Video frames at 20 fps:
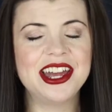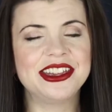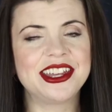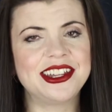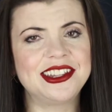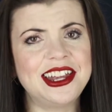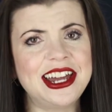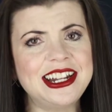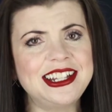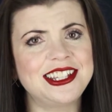
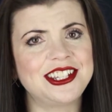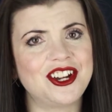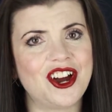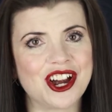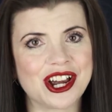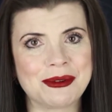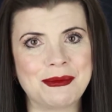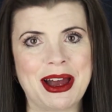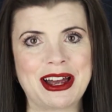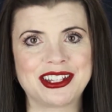then let's
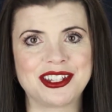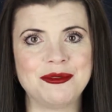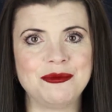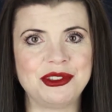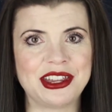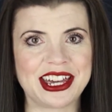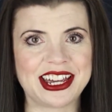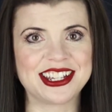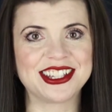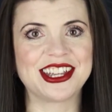talk about some
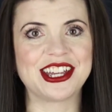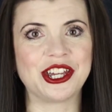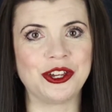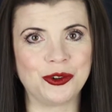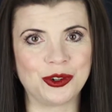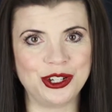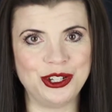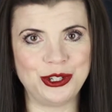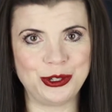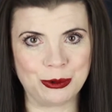things that you
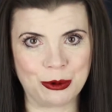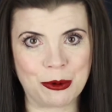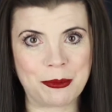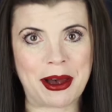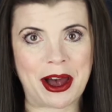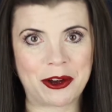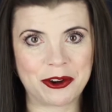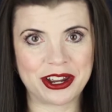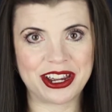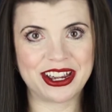can do about